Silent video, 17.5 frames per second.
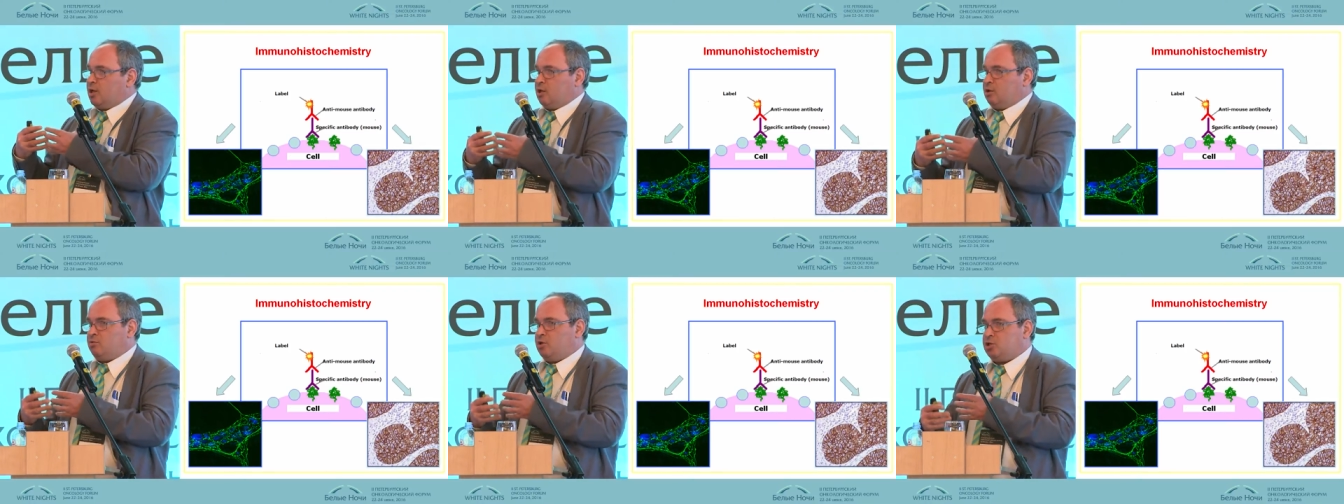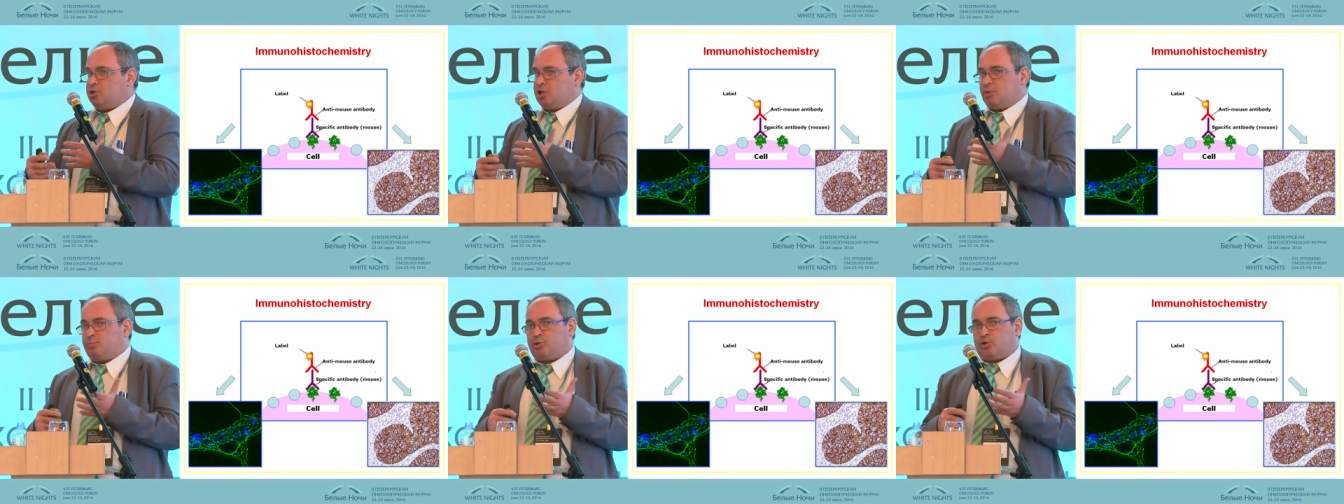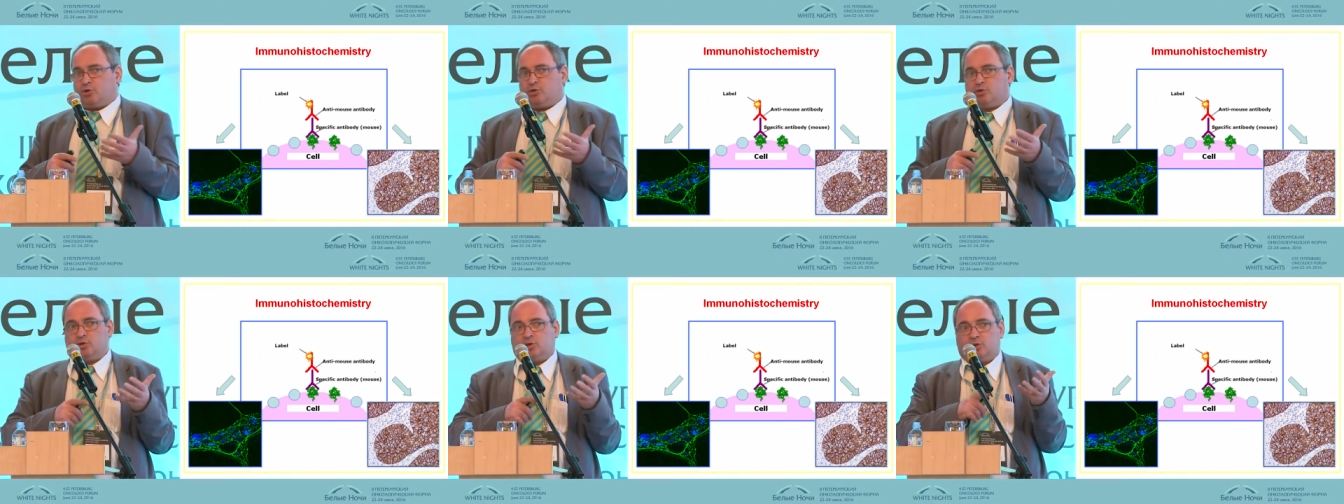which are
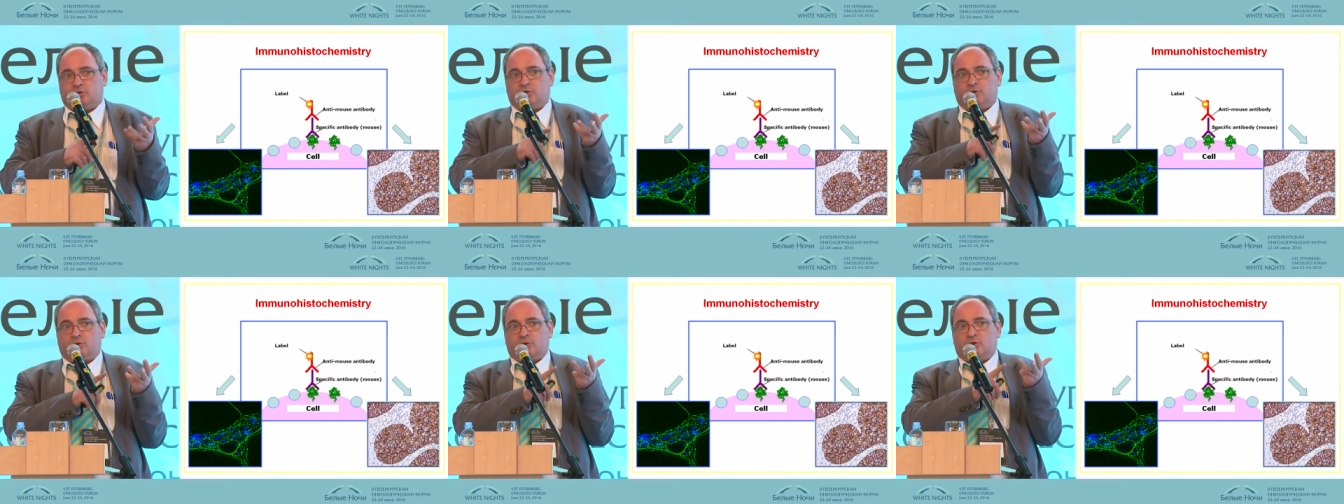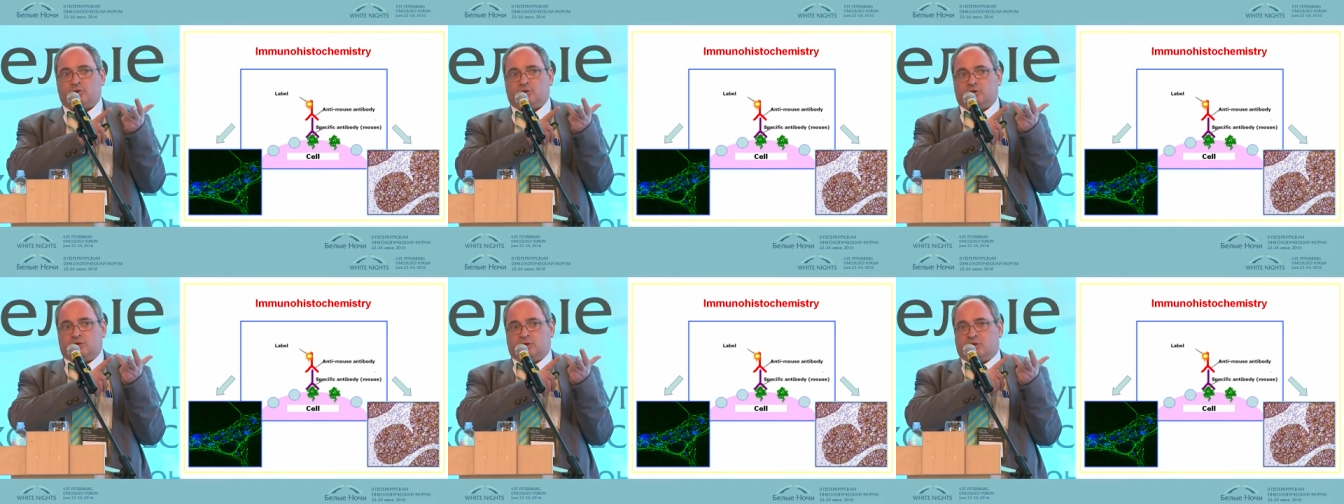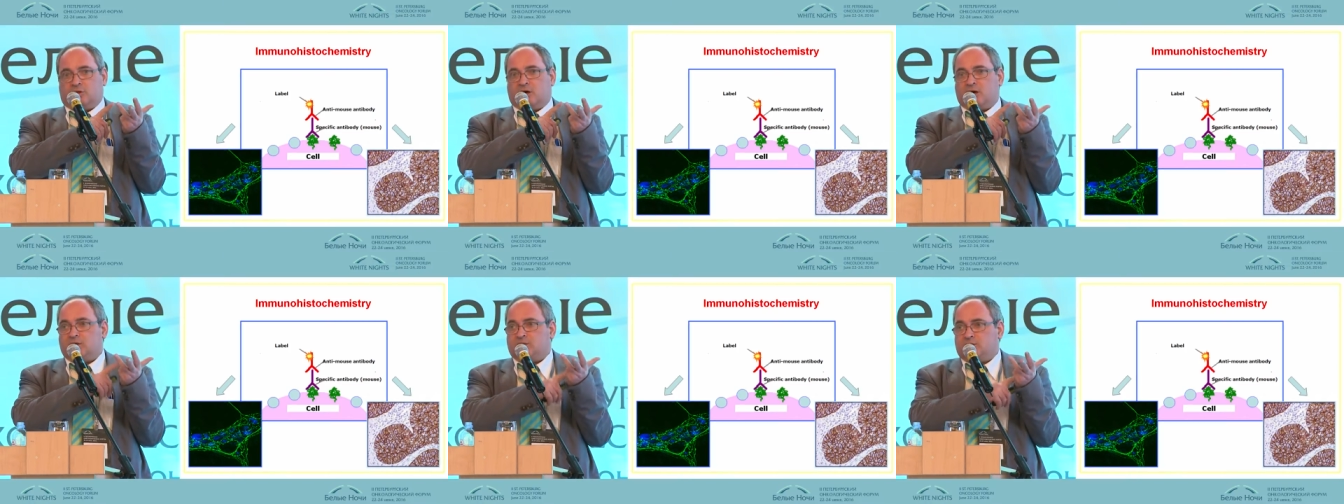prone to
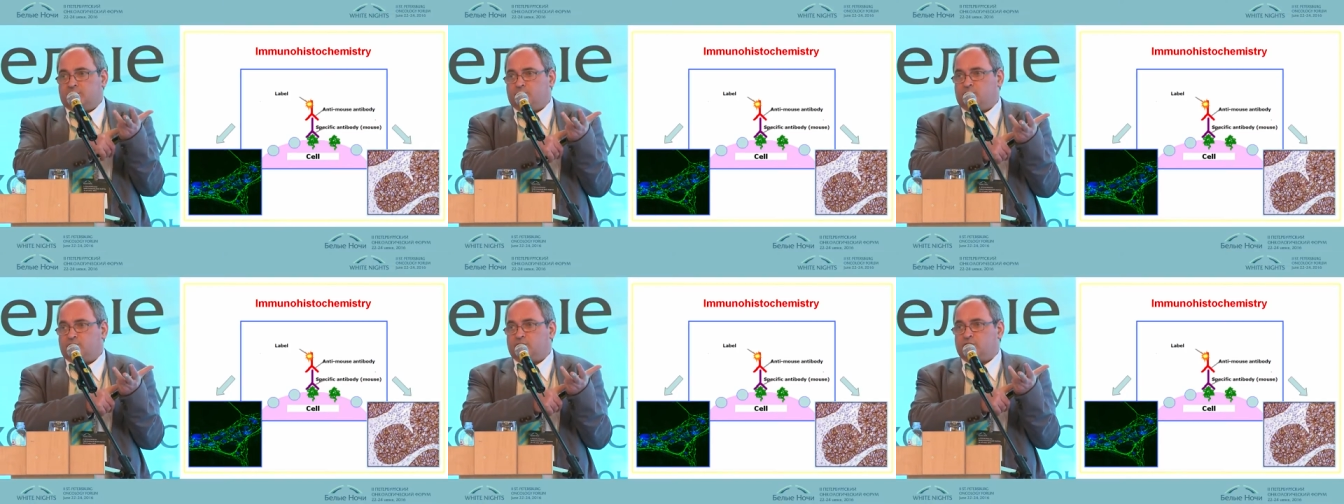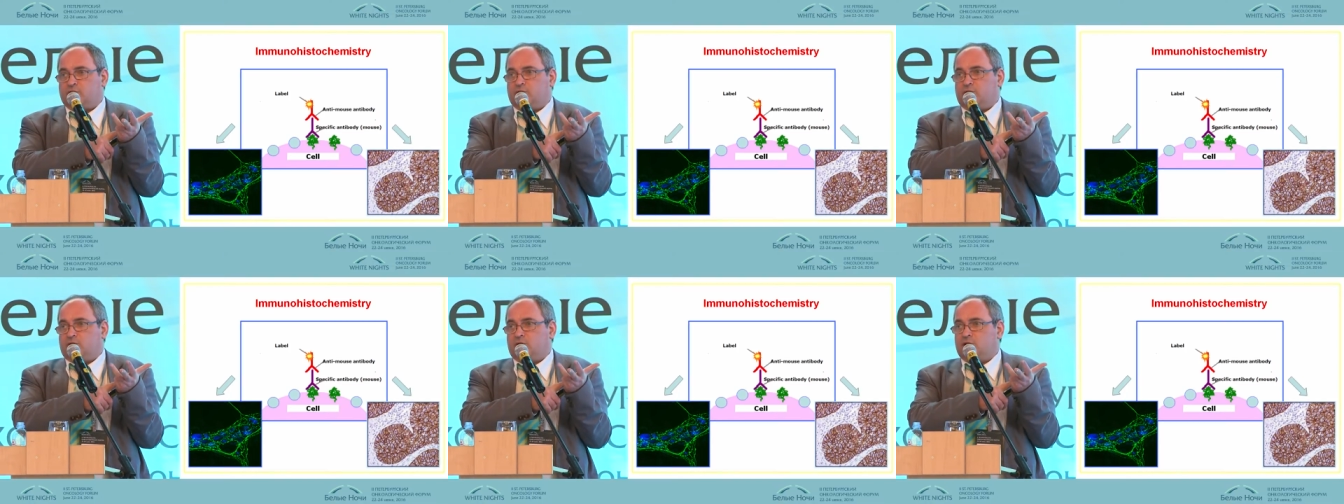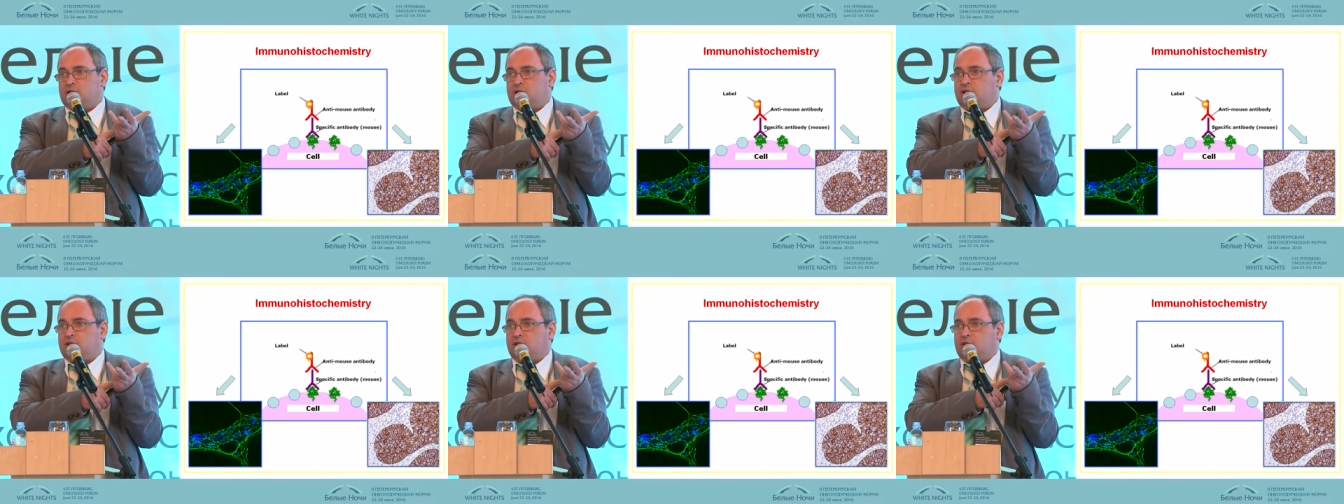antibody
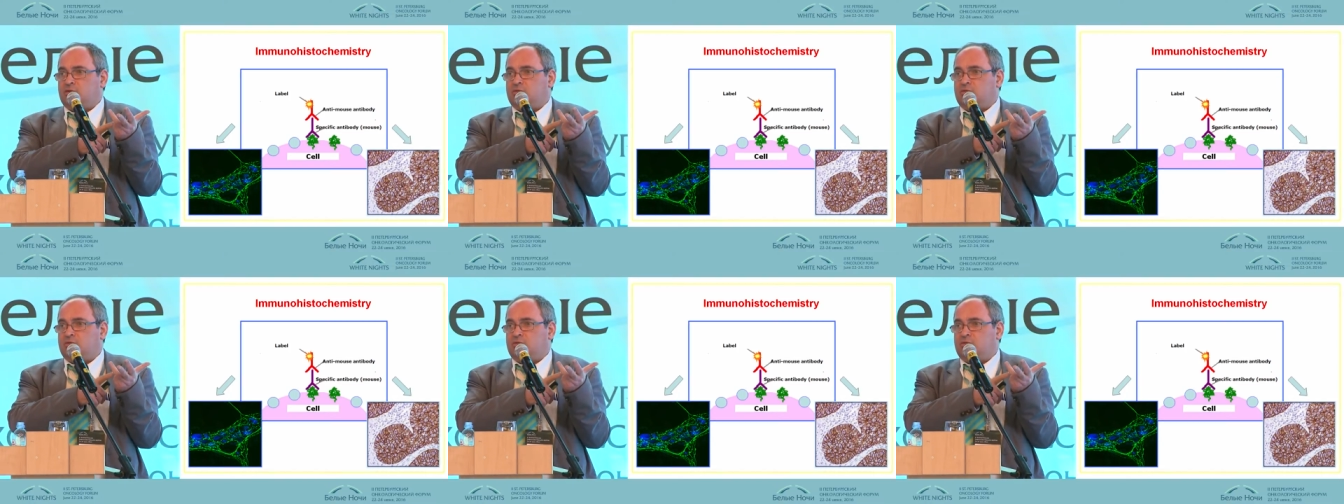storage,